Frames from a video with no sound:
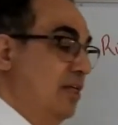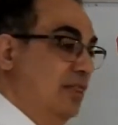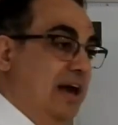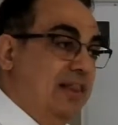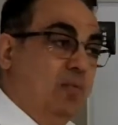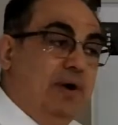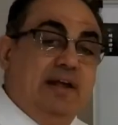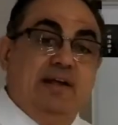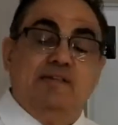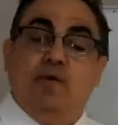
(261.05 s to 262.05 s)
The other one
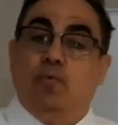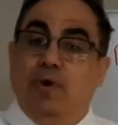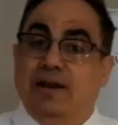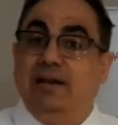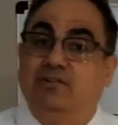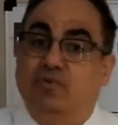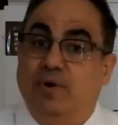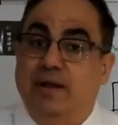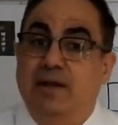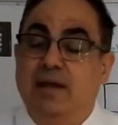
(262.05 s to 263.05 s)
is
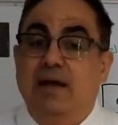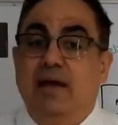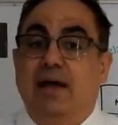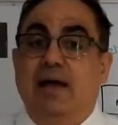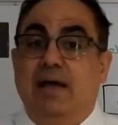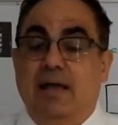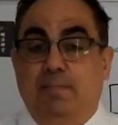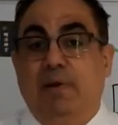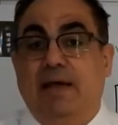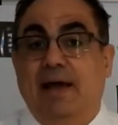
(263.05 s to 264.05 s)
regulatory
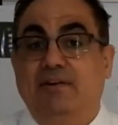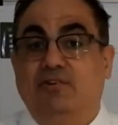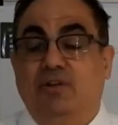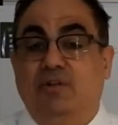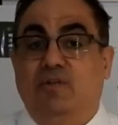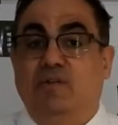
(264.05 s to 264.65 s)
implications.